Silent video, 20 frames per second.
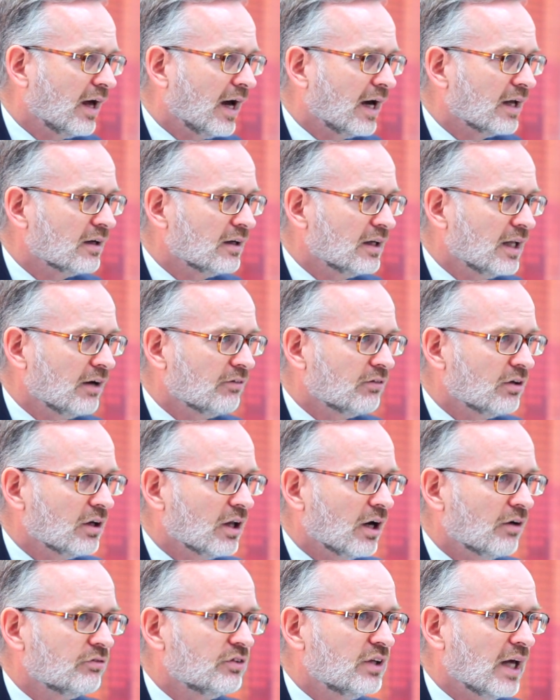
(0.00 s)
that
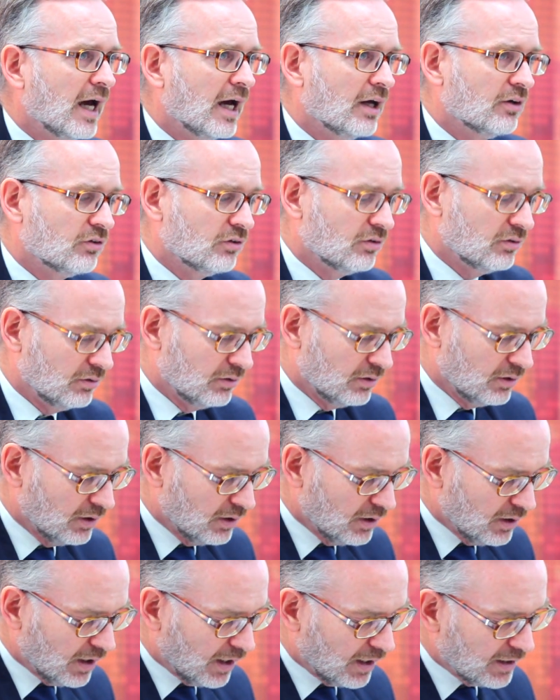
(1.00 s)
level of debt
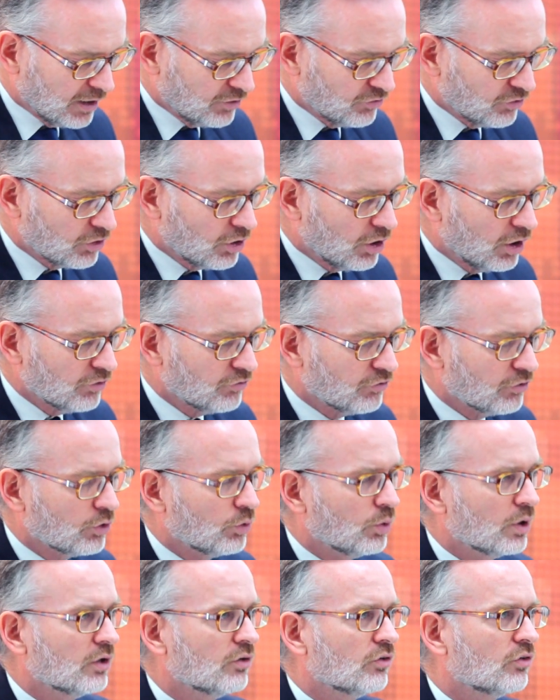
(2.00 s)
and as a
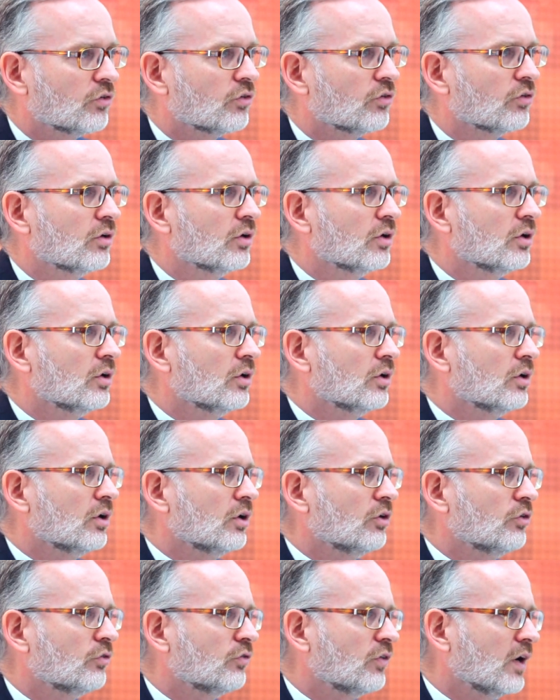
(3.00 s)
consequence
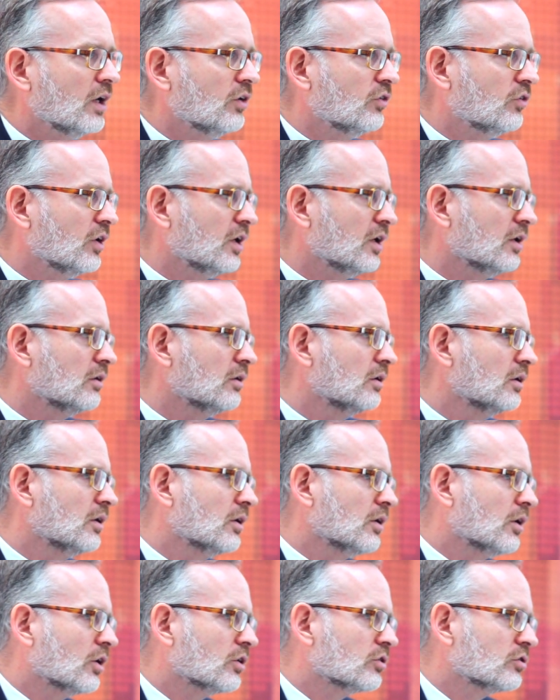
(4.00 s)
is facing
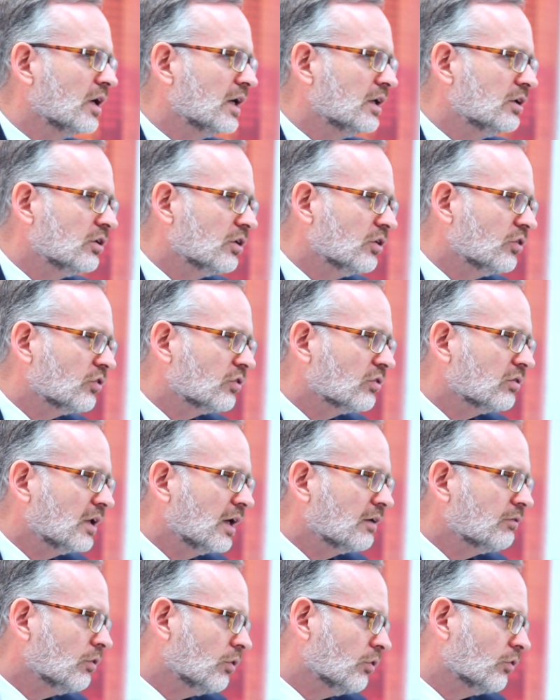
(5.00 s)
horrendous
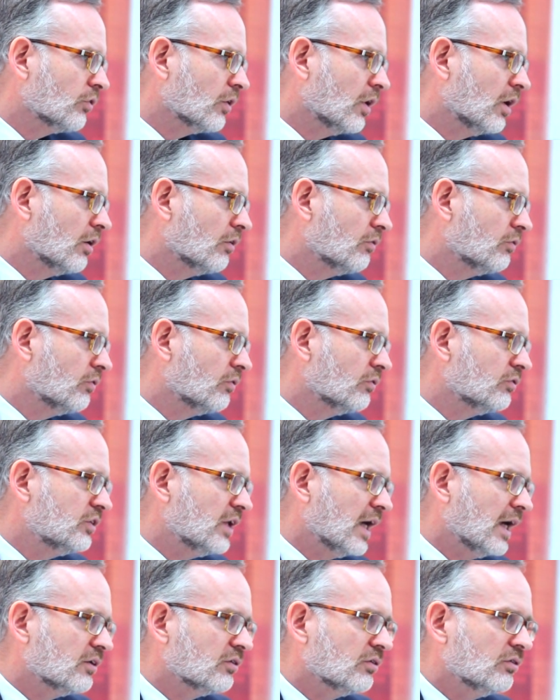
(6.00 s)
levels of
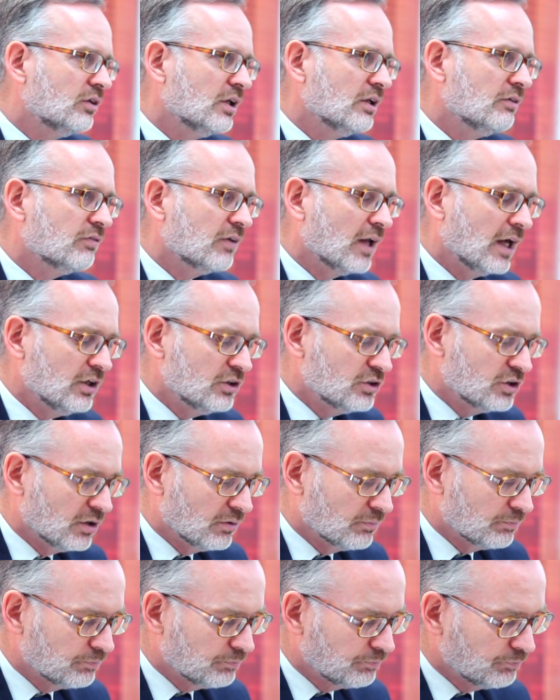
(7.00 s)
debt
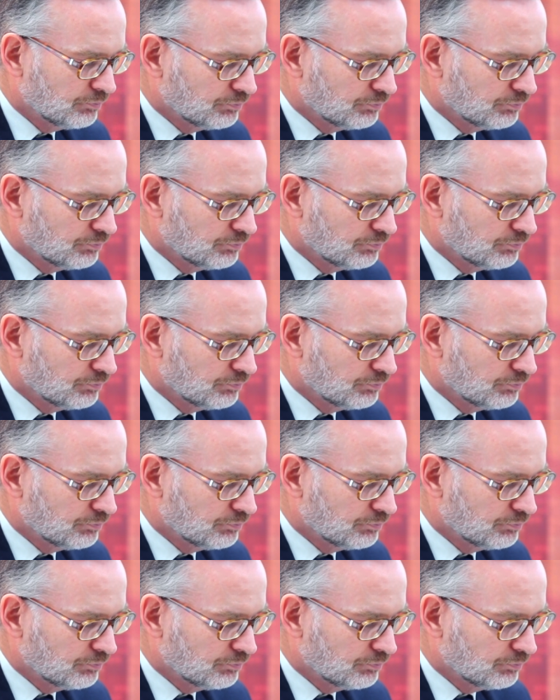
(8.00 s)
deflation.